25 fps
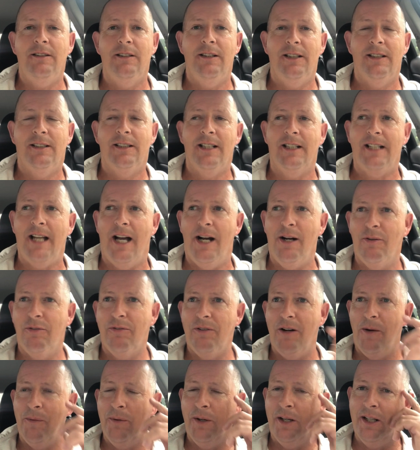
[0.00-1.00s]
He says, how
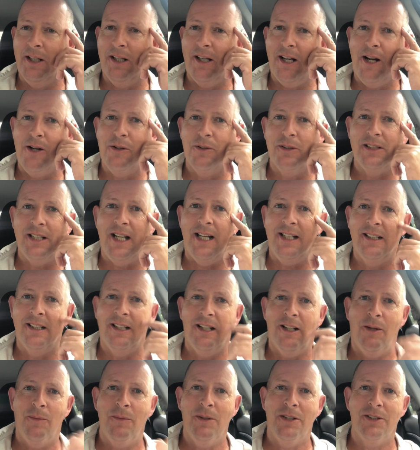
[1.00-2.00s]
far are we going to go? ten
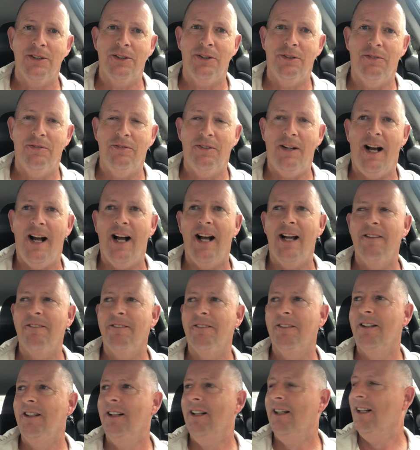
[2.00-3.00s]
kilometres or five?
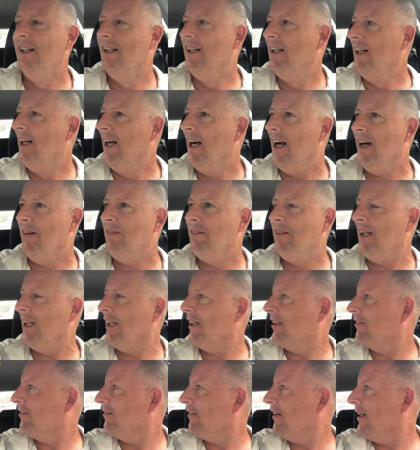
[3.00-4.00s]
I'm like,
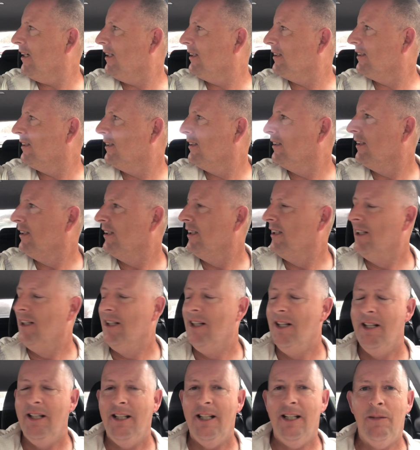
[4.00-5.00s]
Christ.
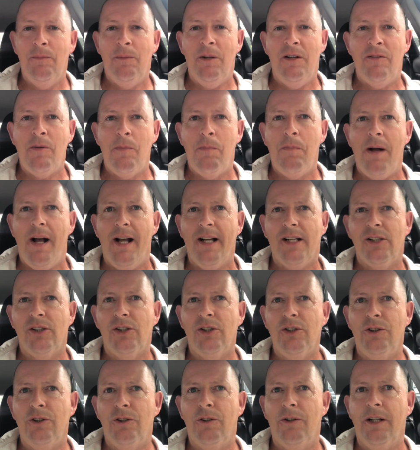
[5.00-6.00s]
A little bit of a
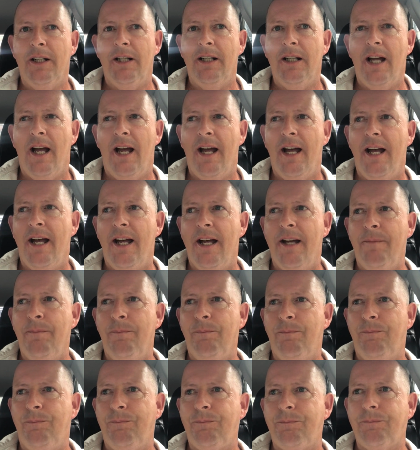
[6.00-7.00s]
backstory. Um,
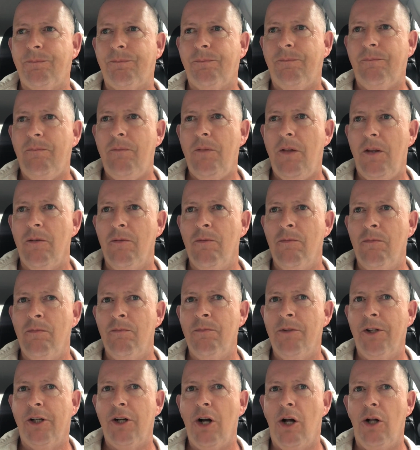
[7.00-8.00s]

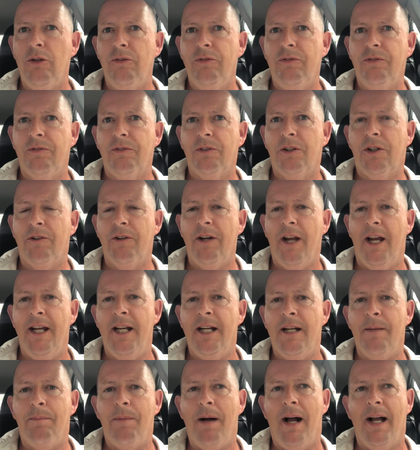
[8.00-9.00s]
the golf created
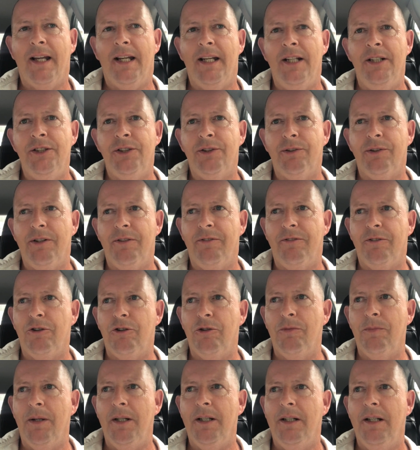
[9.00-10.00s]
a back injury for
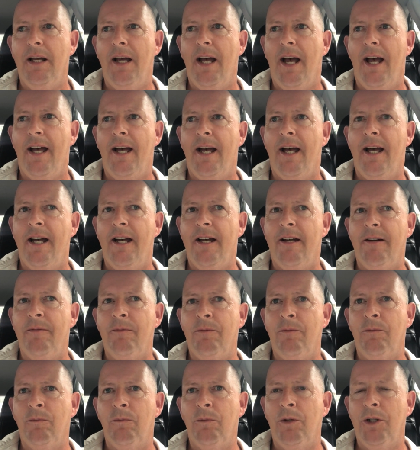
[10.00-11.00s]
me,
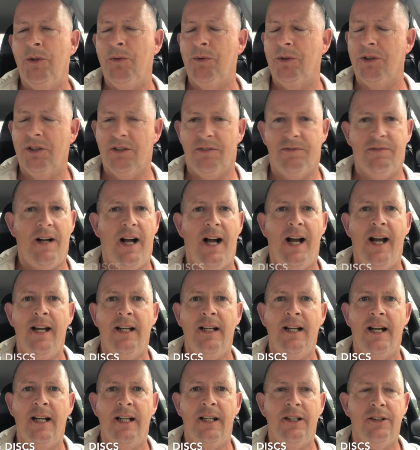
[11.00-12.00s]
um, which was
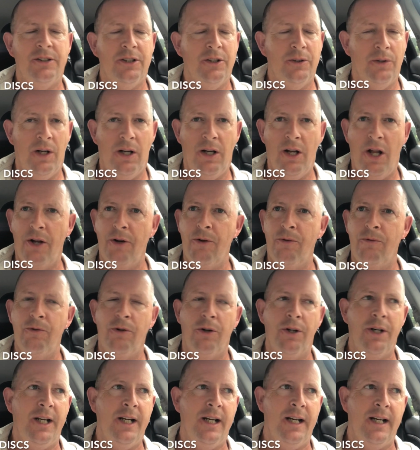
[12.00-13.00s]
fine. And I used to do a lot of
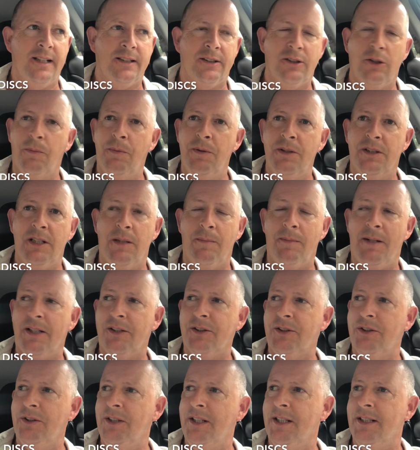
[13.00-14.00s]
running. Up until about
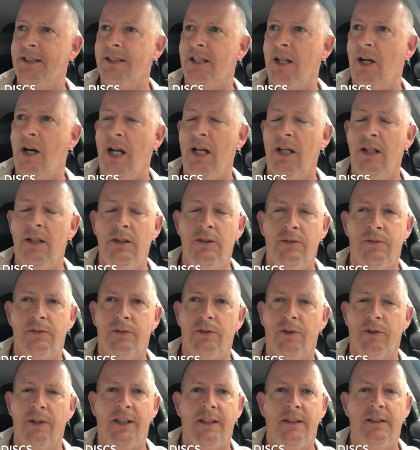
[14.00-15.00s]
two years ago, I loved
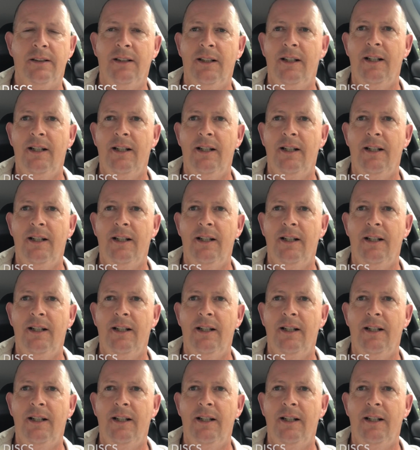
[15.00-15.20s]
running.